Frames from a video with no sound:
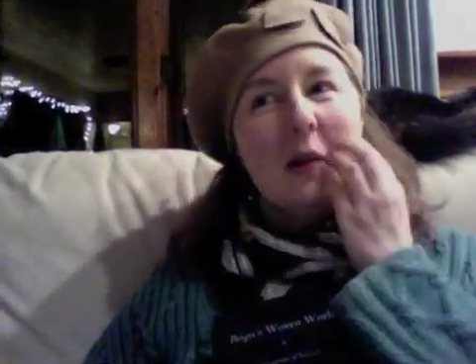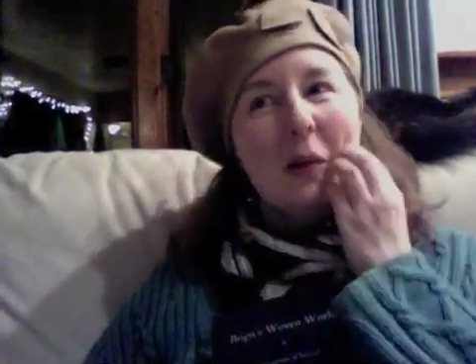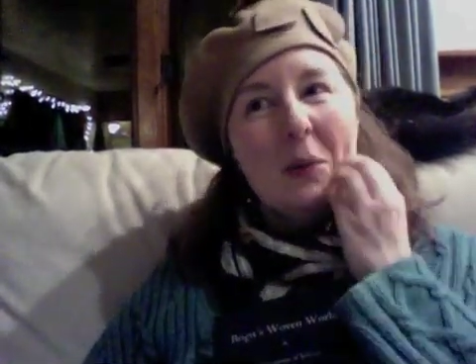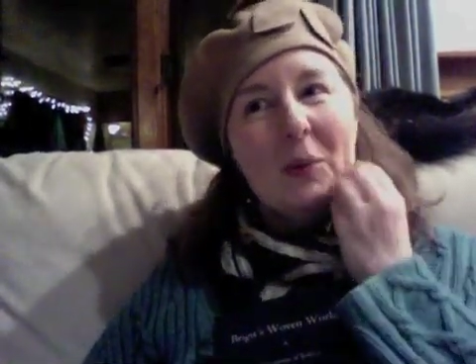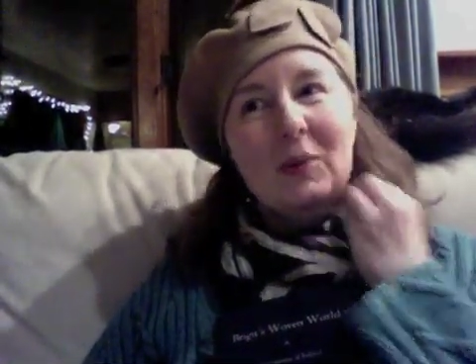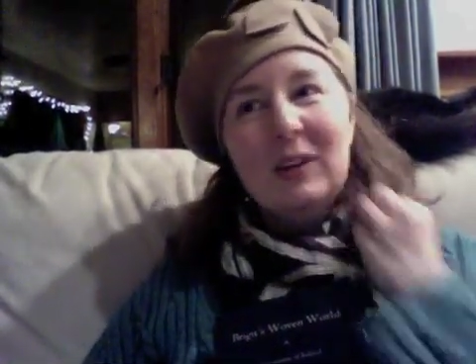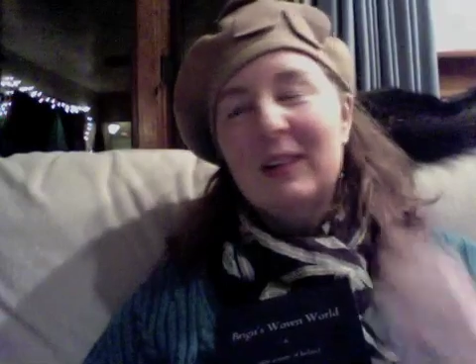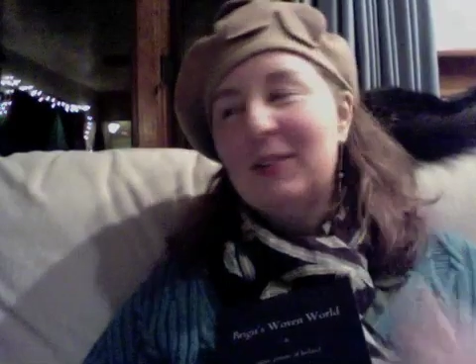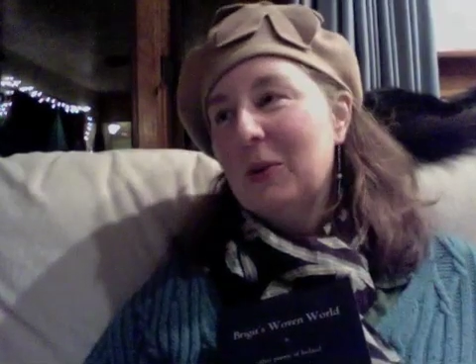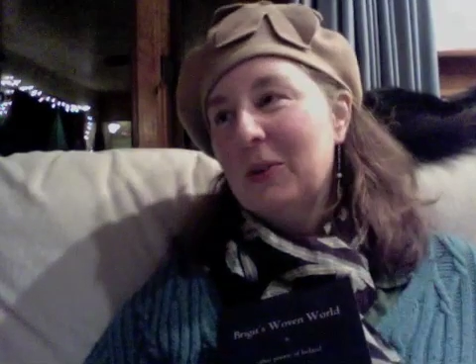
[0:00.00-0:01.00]
who
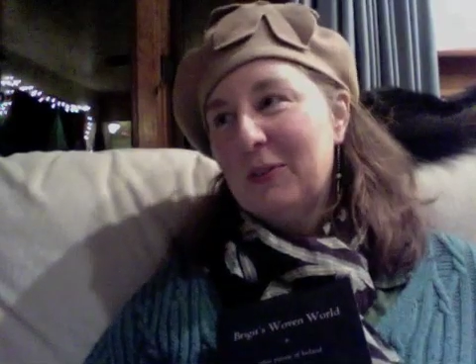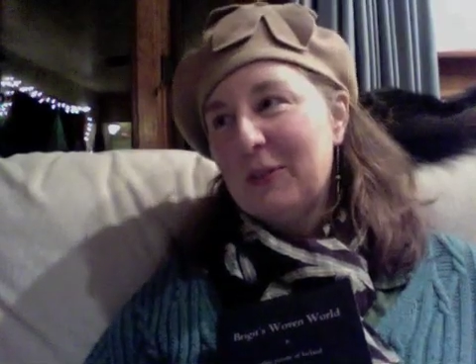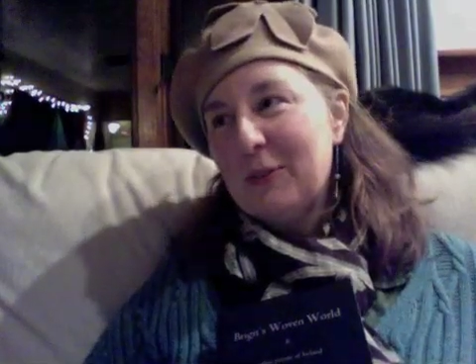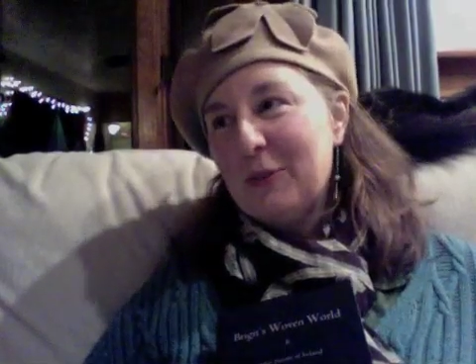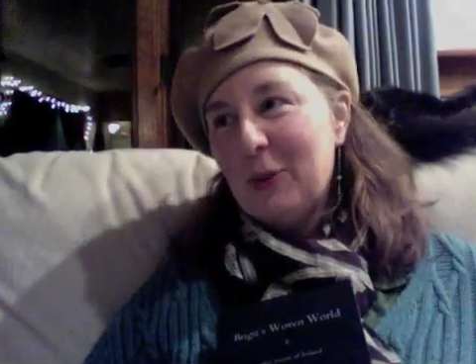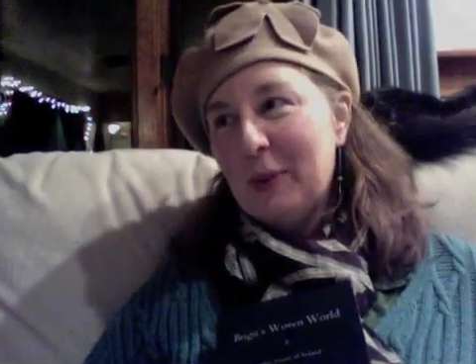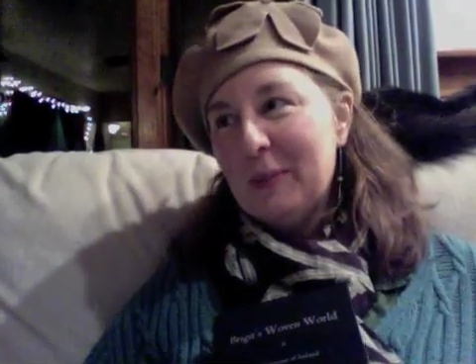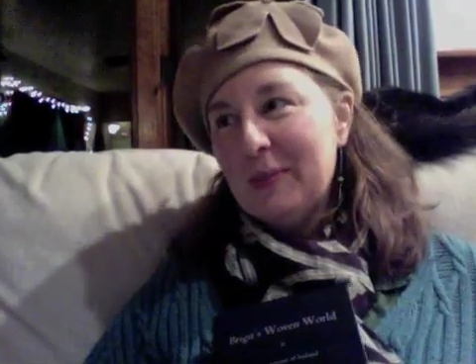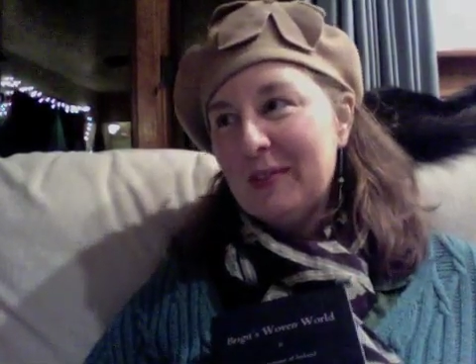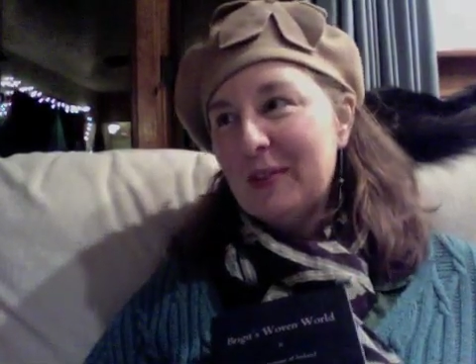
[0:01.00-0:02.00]
takes all different
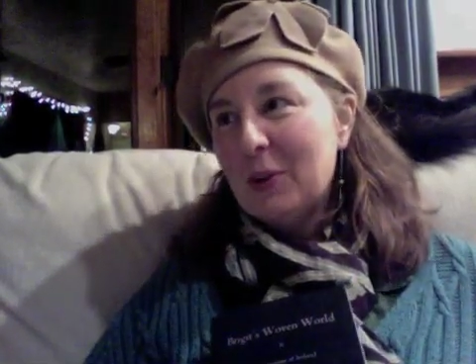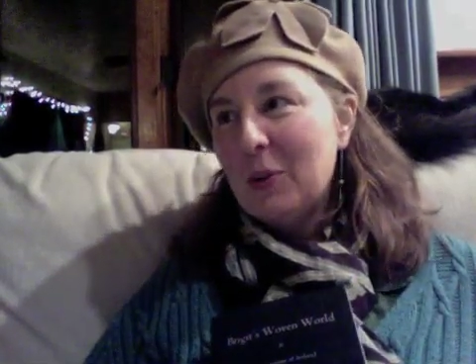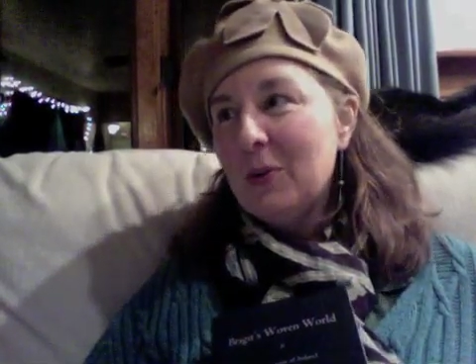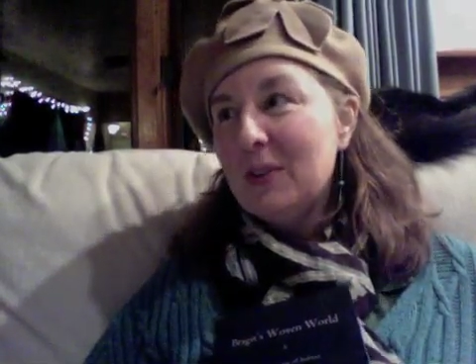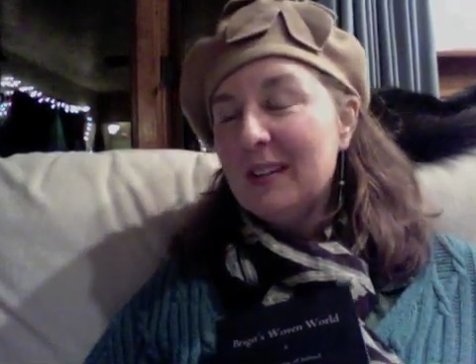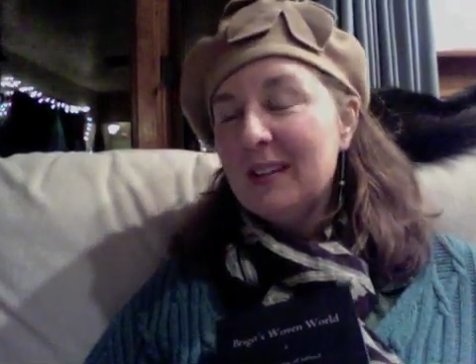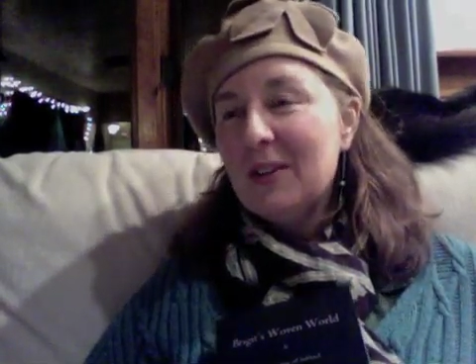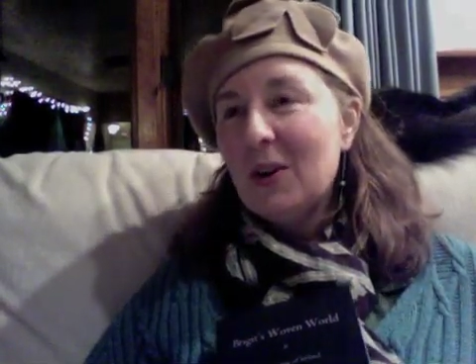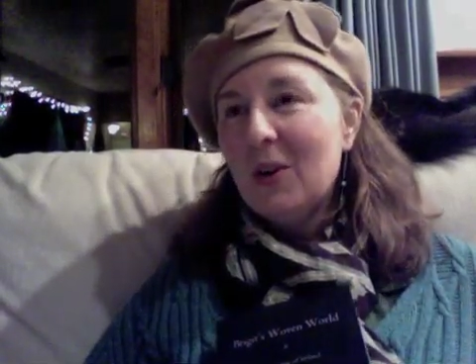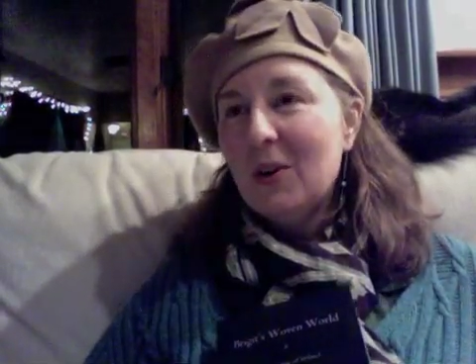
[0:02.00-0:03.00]
forms of a goat and a
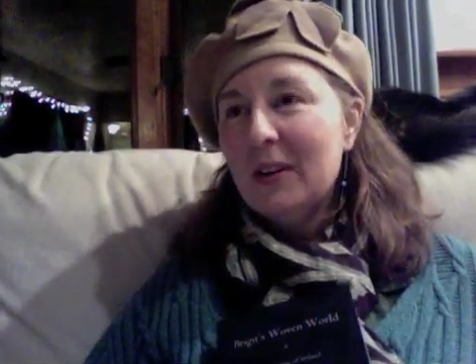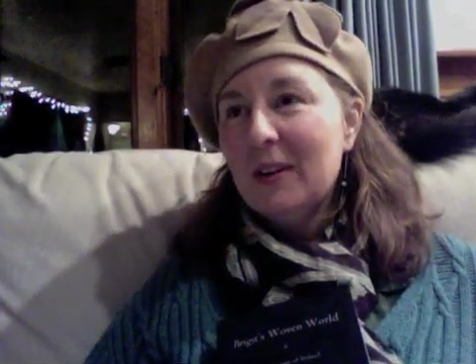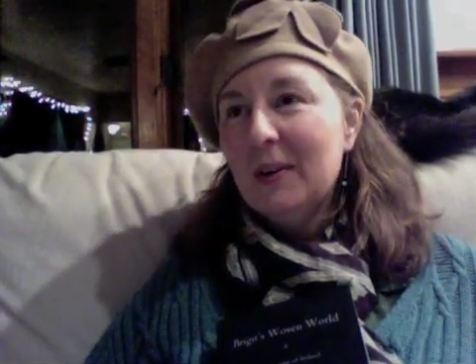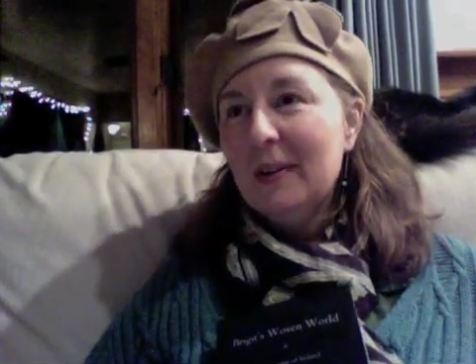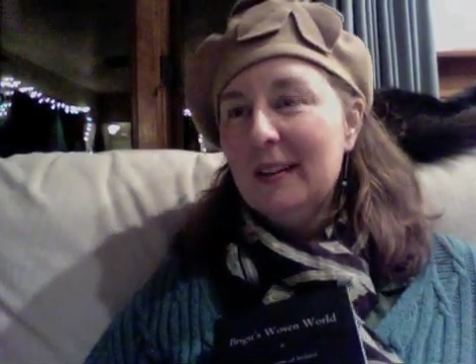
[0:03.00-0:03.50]
dog and a